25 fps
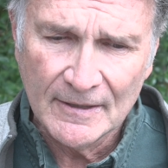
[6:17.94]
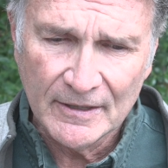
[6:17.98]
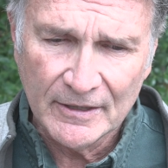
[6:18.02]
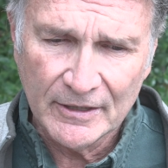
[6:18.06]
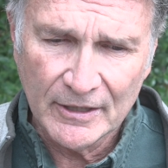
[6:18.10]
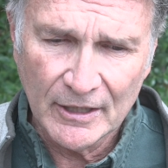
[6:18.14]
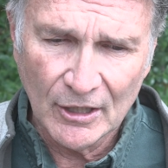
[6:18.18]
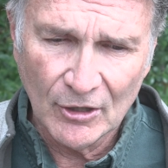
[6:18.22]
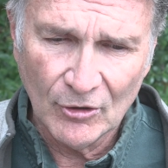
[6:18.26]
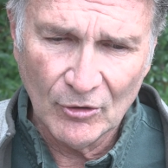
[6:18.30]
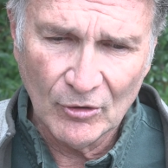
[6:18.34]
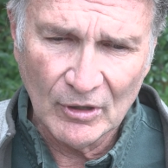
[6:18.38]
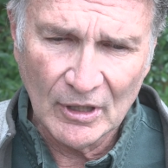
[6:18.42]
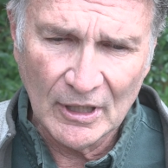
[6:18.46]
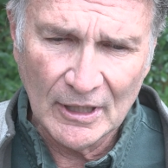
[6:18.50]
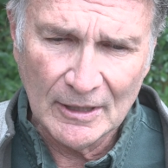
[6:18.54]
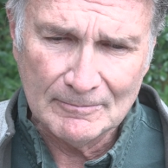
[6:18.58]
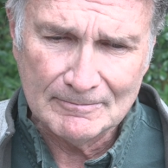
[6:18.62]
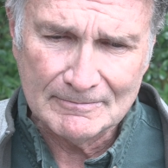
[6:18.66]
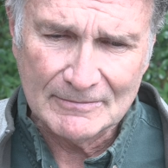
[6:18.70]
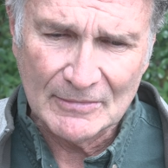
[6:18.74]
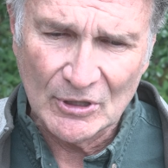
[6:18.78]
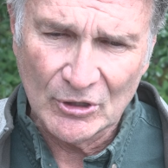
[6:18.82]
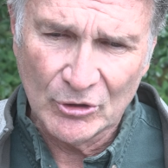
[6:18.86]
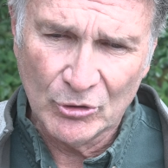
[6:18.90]
Now,
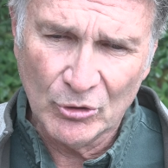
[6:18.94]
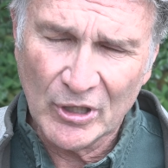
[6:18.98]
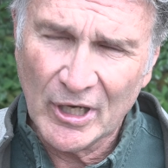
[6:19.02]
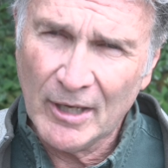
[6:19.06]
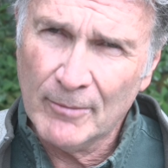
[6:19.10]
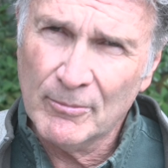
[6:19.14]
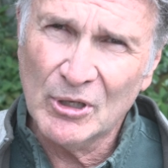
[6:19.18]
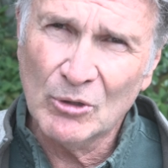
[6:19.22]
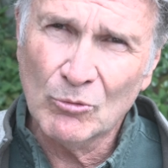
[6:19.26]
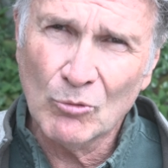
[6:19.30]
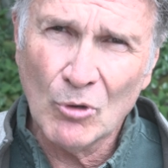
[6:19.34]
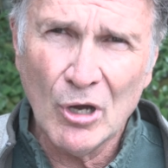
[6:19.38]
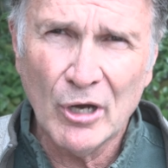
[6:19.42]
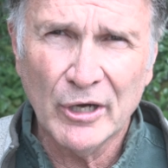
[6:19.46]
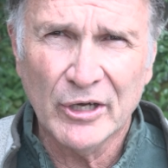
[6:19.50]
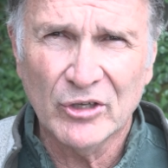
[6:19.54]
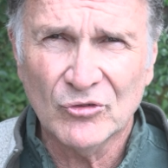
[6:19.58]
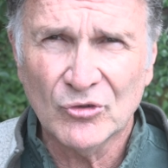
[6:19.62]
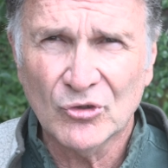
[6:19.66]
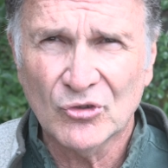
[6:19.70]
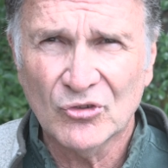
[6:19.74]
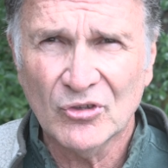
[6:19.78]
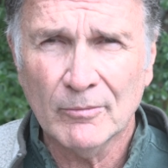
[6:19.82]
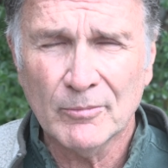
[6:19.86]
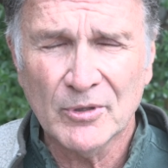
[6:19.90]
could I be wrong? Is
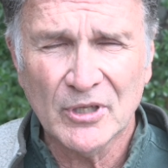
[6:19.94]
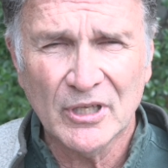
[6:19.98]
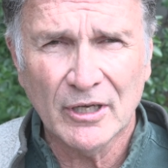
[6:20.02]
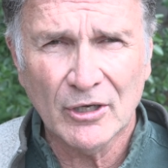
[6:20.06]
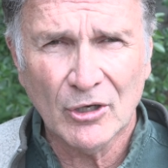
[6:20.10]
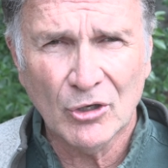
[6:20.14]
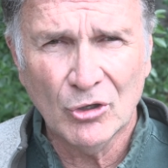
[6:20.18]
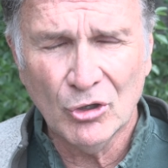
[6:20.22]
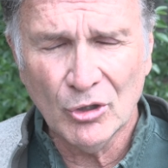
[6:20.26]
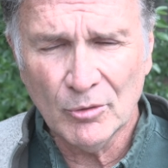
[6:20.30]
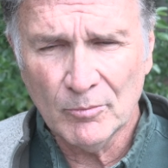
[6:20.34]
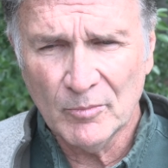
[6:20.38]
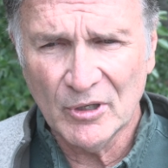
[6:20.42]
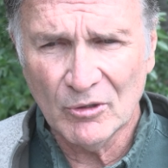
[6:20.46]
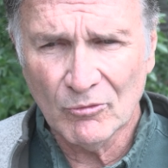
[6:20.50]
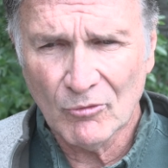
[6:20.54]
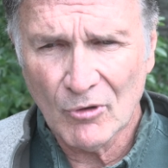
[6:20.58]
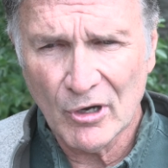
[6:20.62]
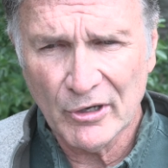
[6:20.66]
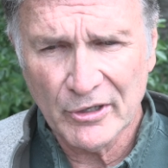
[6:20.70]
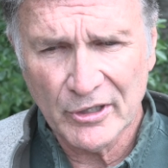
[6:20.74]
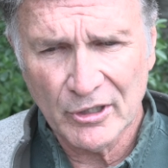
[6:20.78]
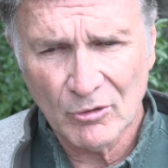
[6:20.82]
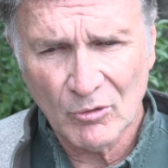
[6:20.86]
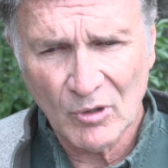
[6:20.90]
there something that could be
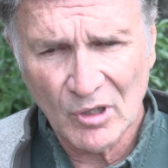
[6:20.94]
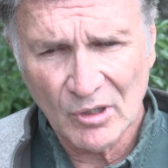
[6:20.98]
wrong here?